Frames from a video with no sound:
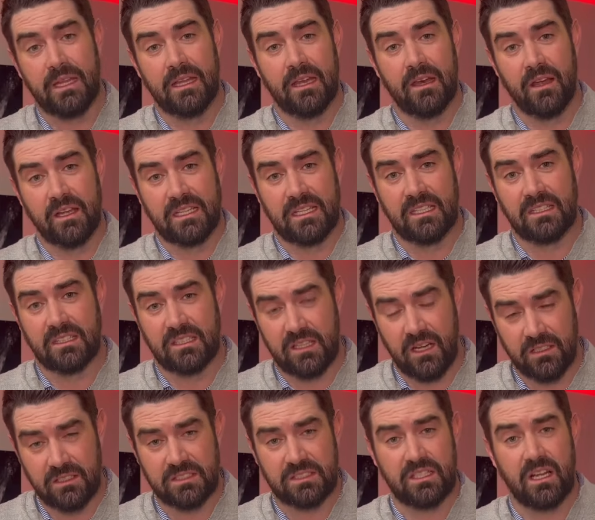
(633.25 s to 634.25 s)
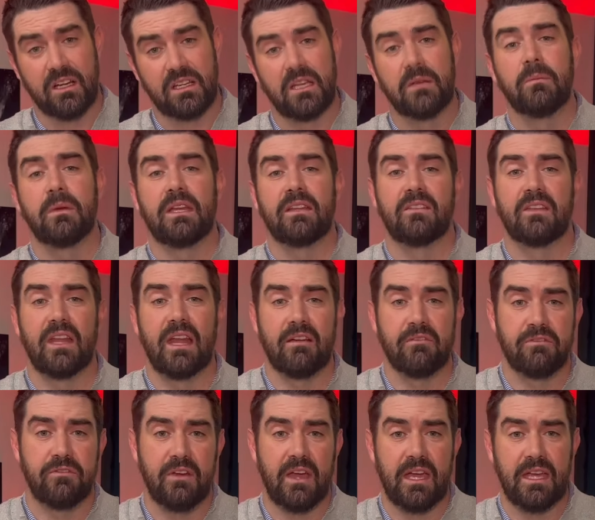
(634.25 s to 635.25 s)
Then I can kind of start committing to that
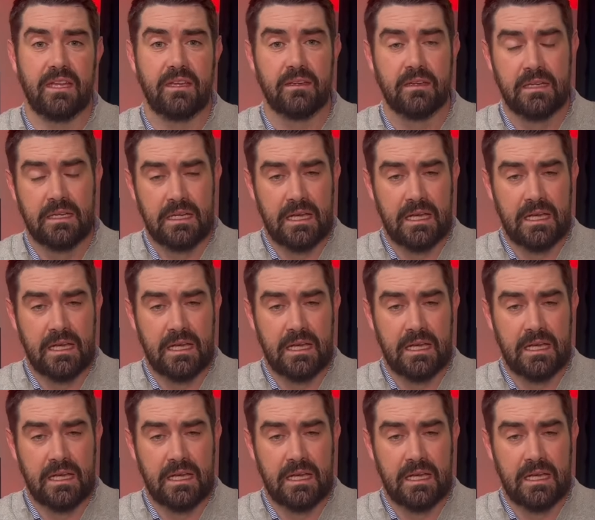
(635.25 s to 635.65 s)
fade,